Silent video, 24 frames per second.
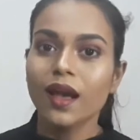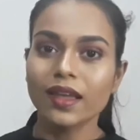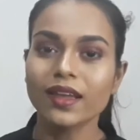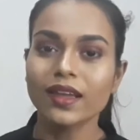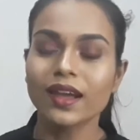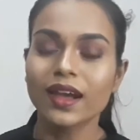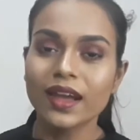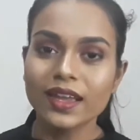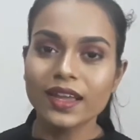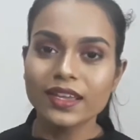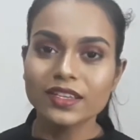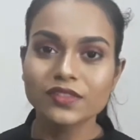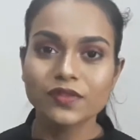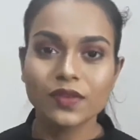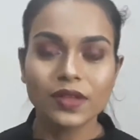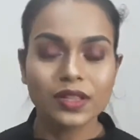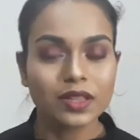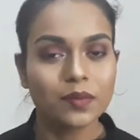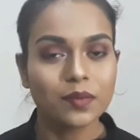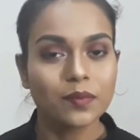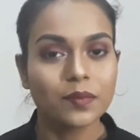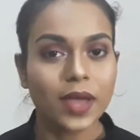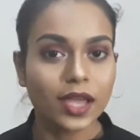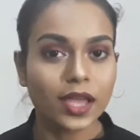Hi guys,
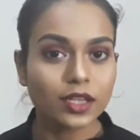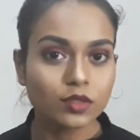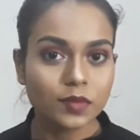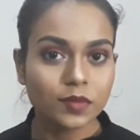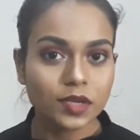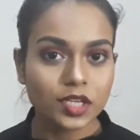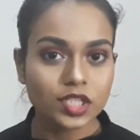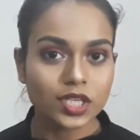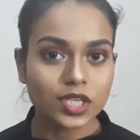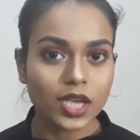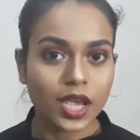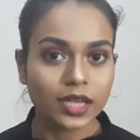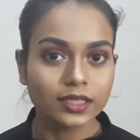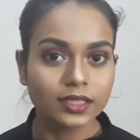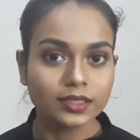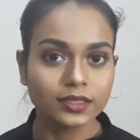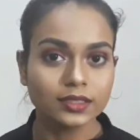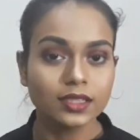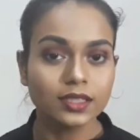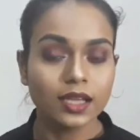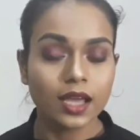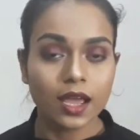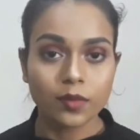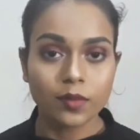welcome back to my channel.